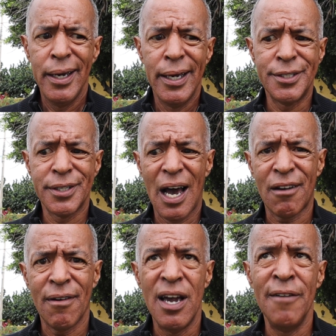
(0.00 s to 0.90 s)
It's
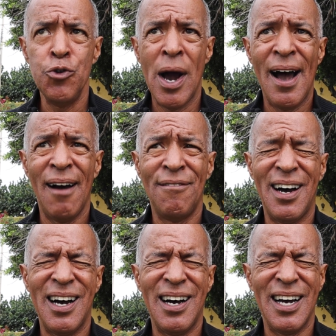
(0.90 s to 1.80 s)
like if you have
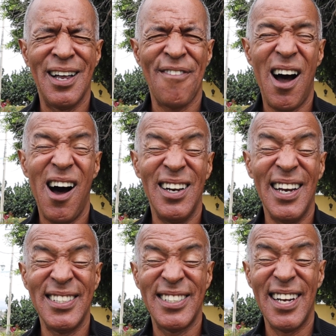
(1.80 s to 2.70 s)

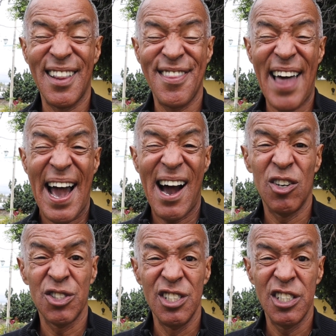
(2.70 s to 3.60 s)
less than
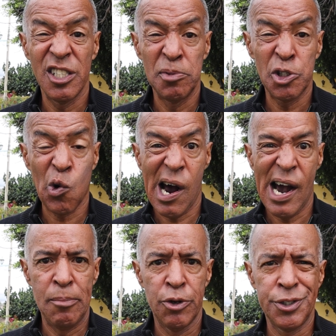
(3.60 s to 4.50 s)
1,000
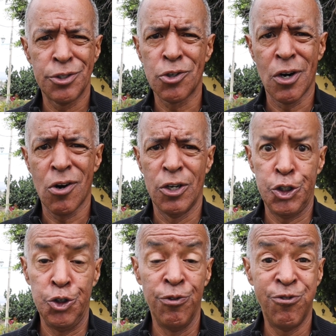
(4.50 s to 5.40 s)
subscribers, it's going to
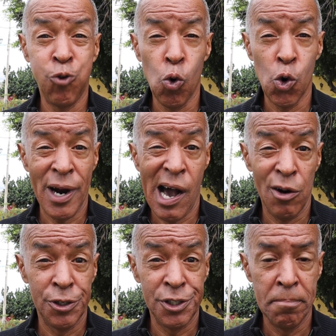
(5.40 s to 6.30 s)
cost you
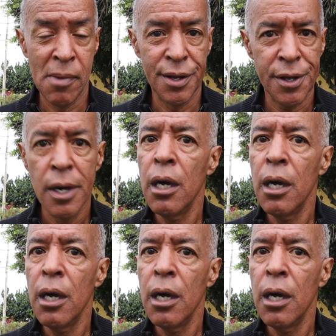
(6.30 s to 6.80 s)
$4 a month,